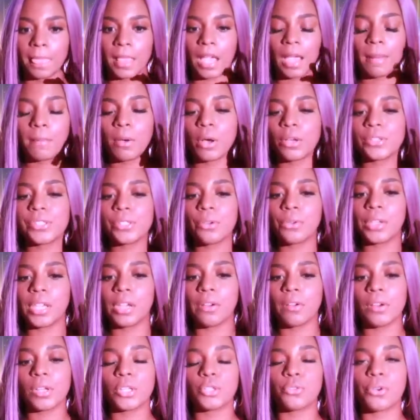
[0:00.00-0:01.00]
I'm also
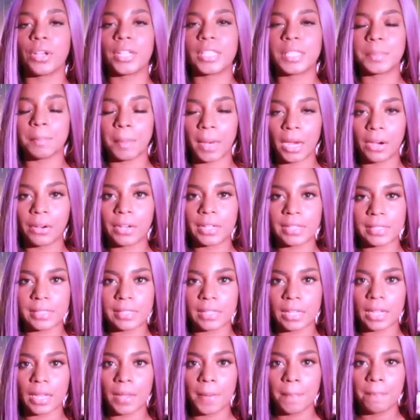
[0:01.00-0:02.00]
hearing
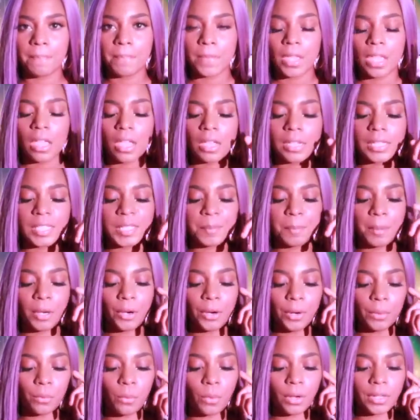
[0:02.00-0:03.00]
transparency.
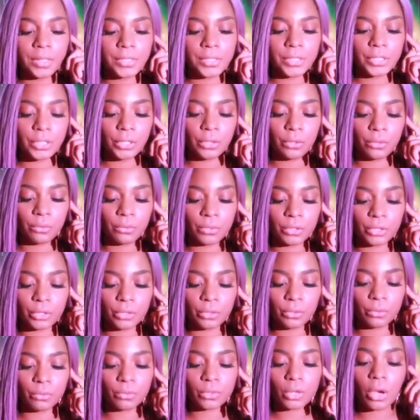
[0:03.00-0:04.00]
Spirit wants you
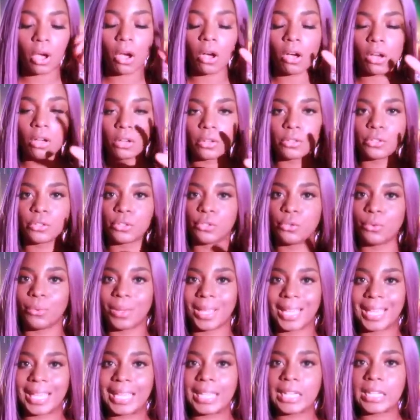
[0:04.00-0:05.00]
to talk to
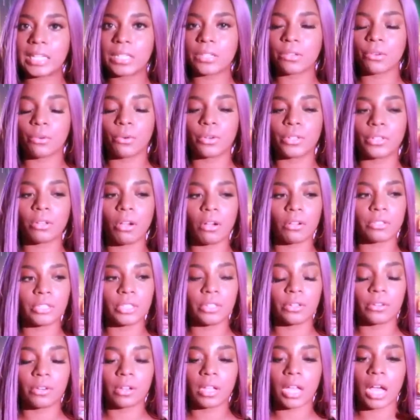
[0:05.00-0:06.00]
it or talk
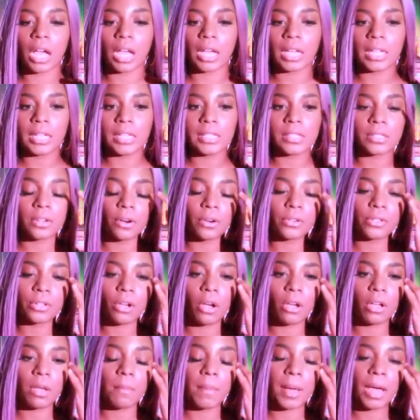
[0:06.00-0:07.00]
to your guides or
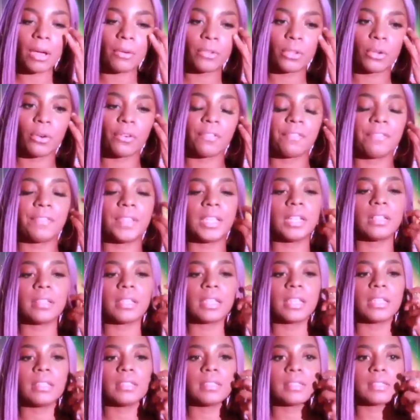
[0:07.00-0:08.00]
talk about your
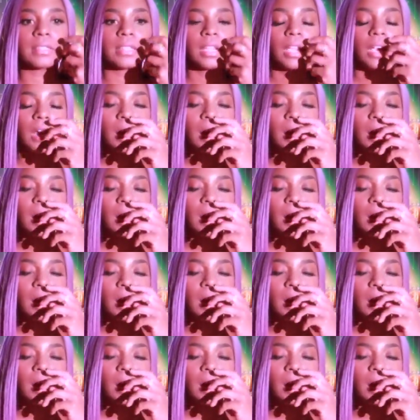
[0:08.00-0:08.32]
feelings,